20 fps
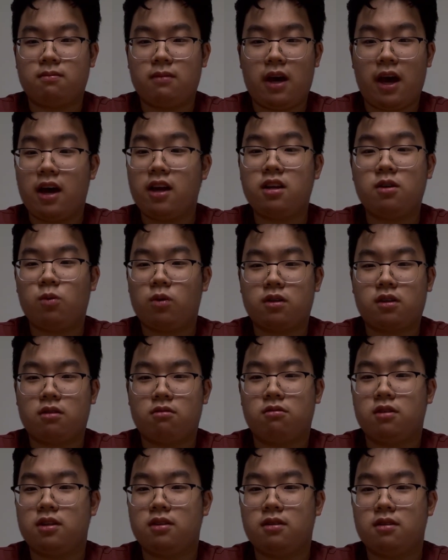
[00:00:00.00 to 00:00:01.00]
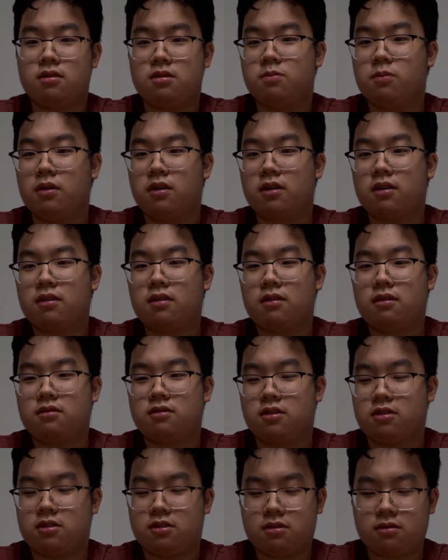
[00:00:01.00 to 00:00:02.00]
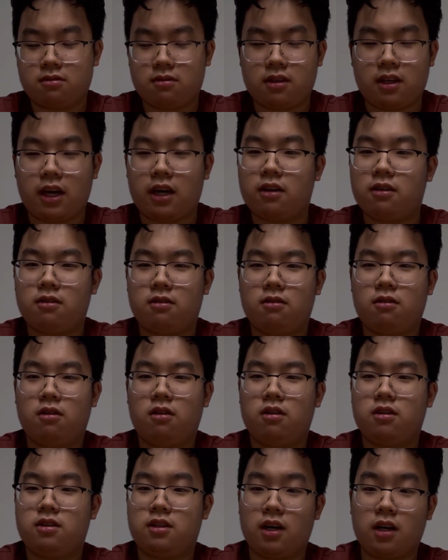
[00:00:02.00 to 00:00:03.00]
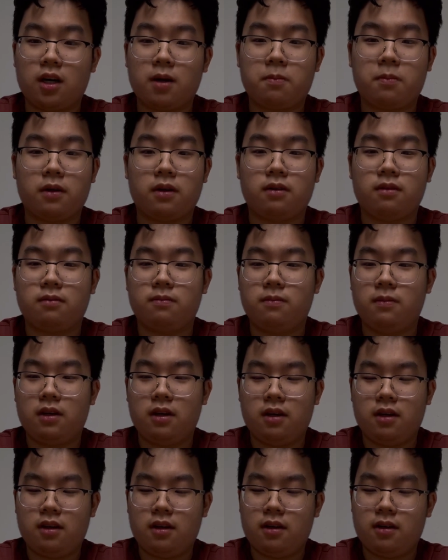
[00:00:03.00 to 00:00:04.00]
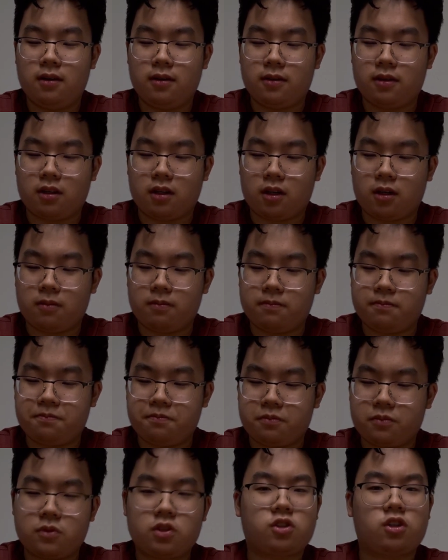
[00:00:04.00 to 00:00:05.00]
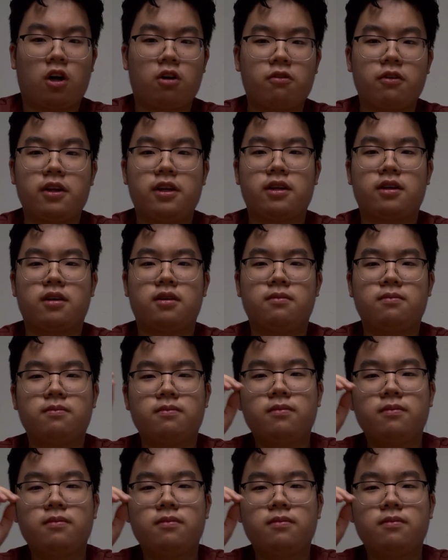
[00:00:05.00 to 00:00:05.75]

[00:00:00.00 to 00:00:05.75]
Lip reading: Anyone can read this book. Just get up and, you know, start reading it.